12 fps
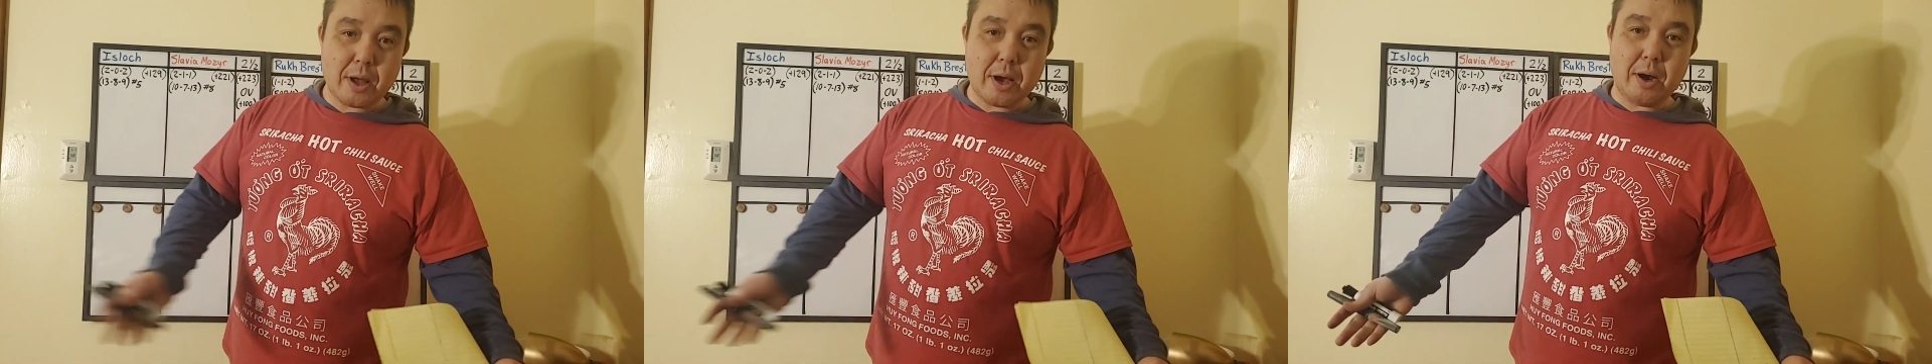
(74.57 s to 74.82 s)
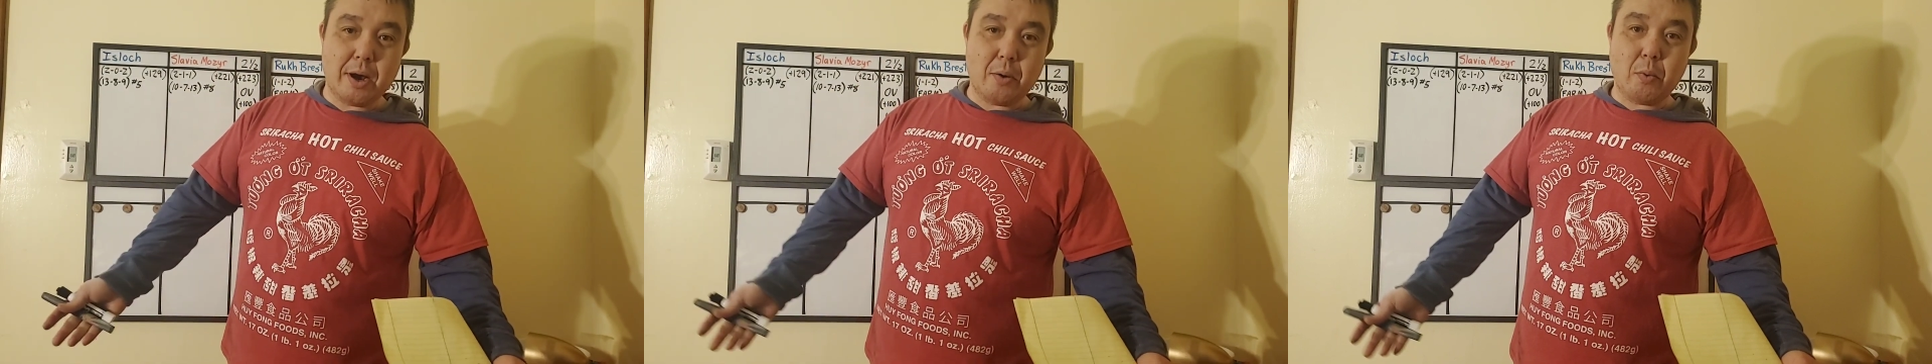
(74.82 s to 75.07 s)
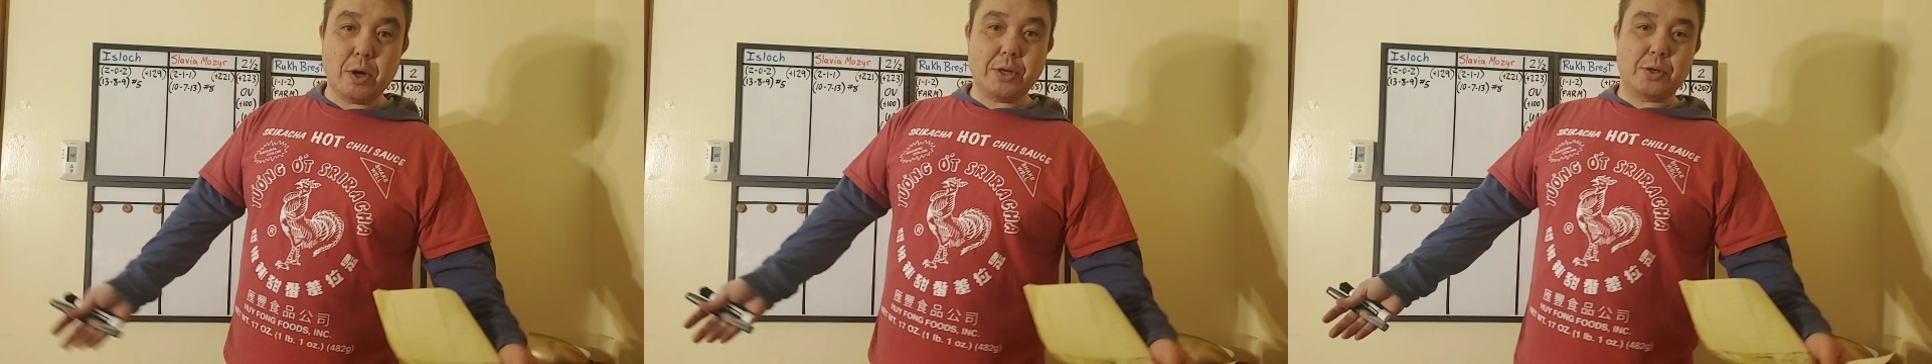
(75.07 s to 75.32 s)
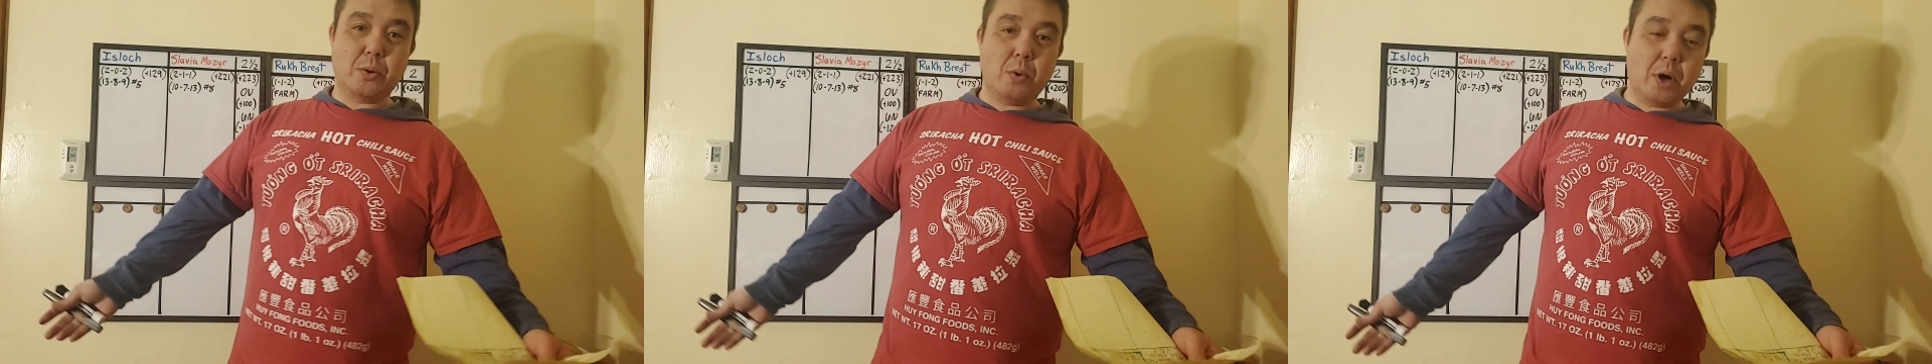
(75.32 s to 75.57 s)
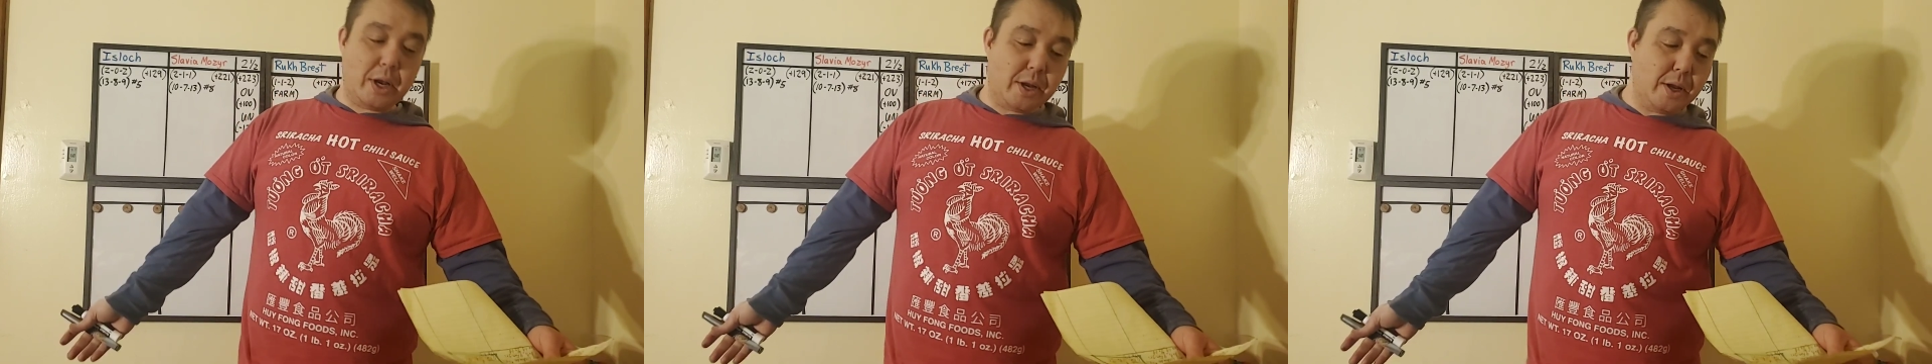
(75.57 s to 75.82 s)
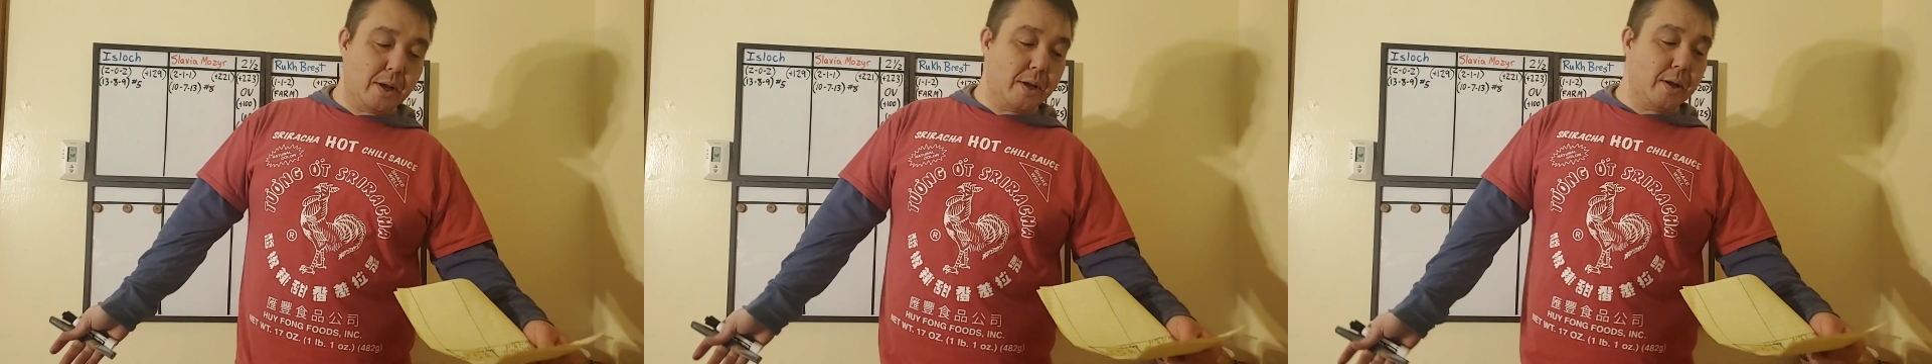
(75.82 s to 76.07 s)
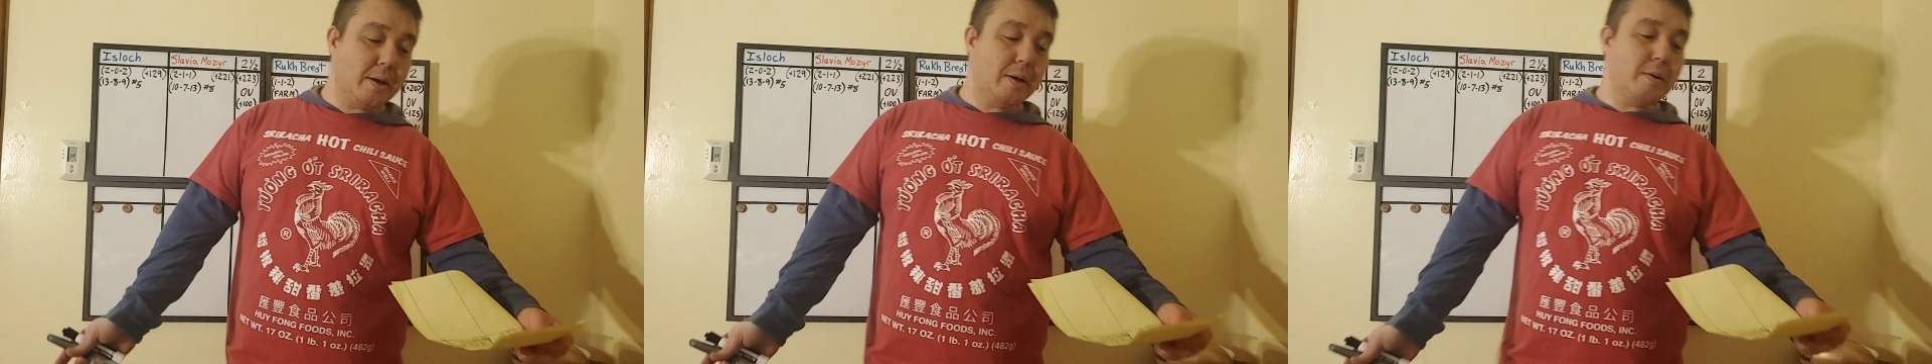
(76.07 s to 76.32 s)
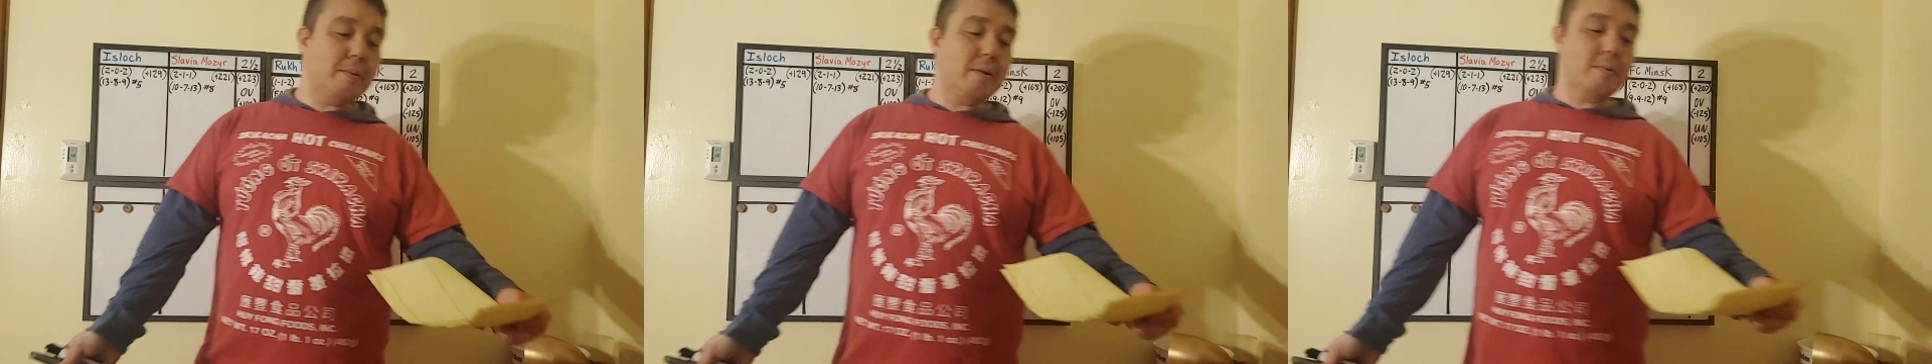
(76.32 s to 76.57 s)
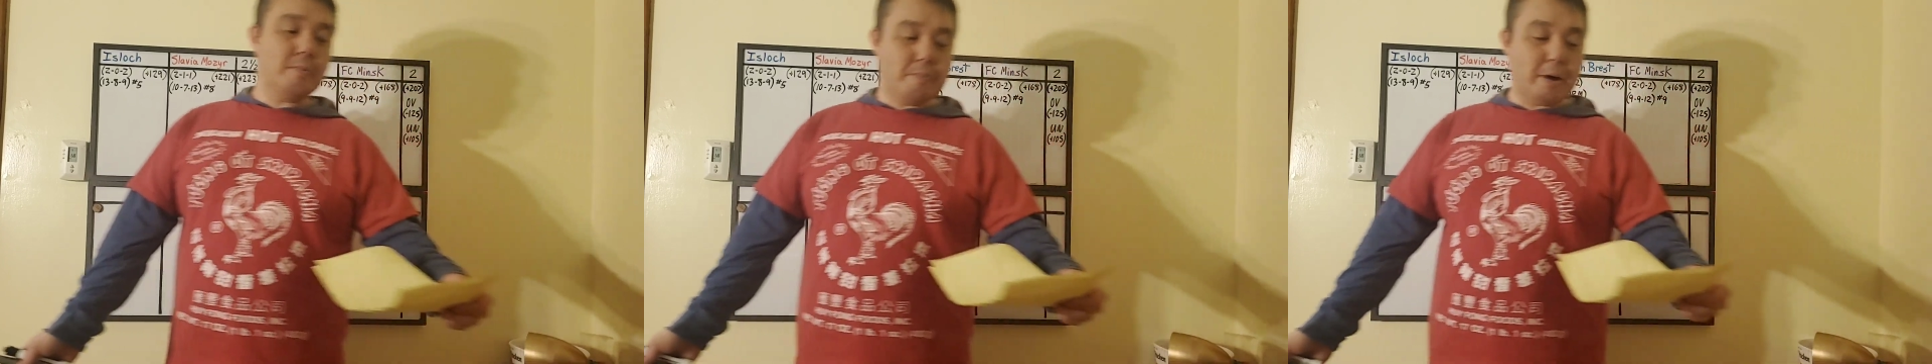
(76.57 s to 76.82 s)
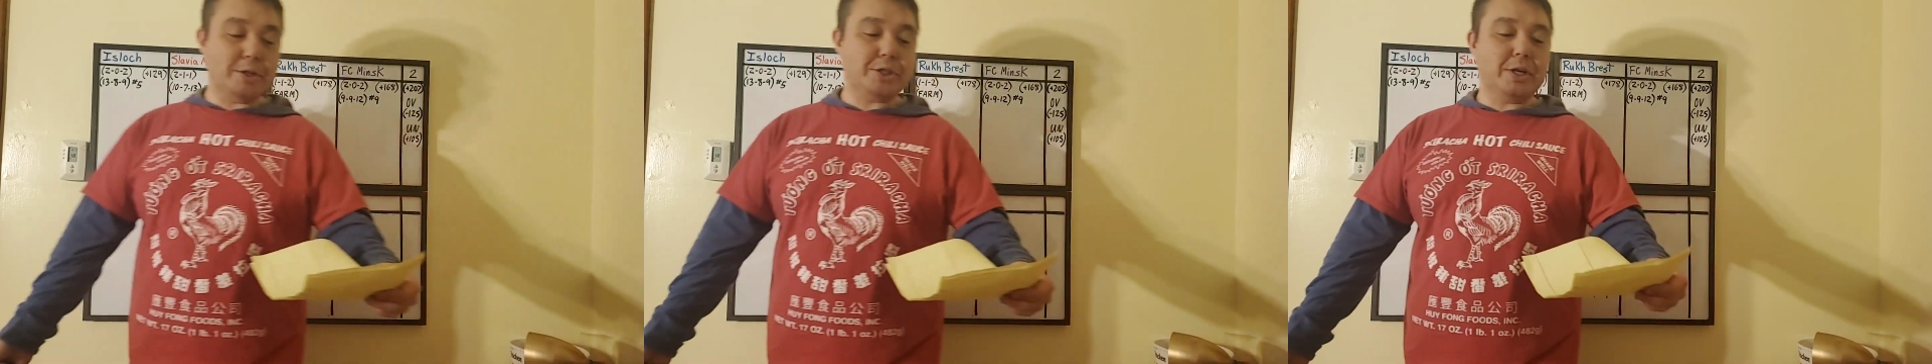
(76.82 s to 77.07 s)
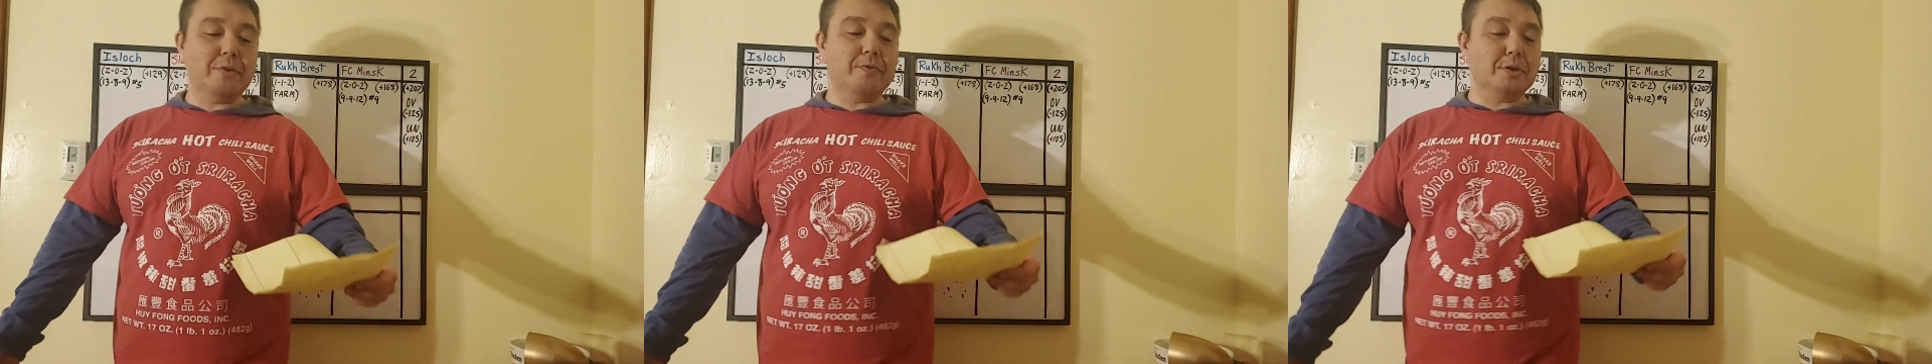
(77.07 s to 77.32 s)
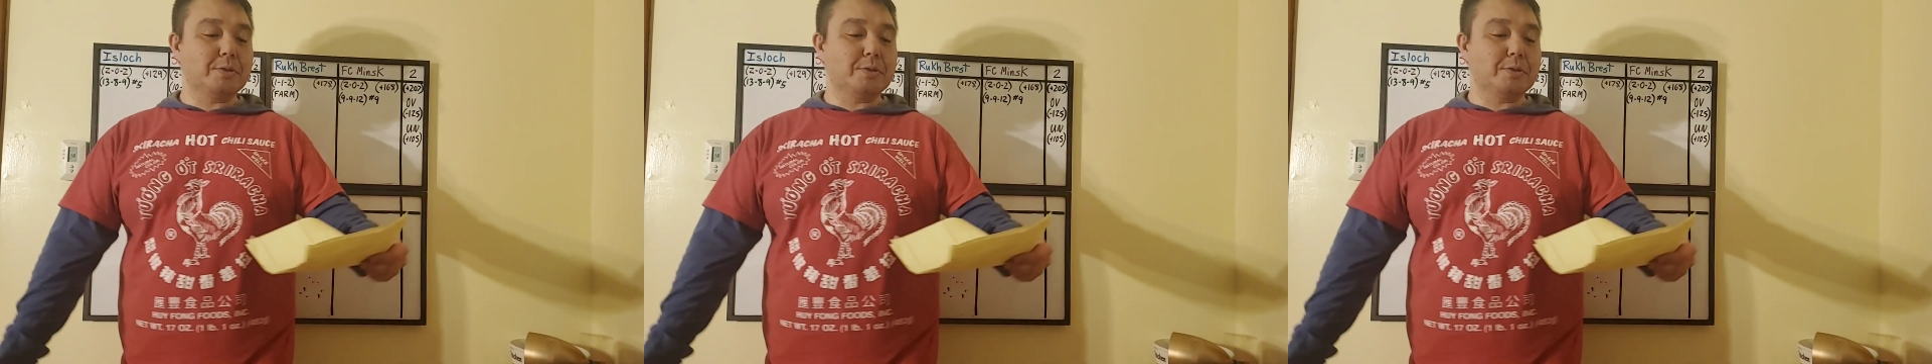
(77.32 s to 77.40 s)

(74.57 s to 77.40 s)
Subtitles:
1-1, Belshina versus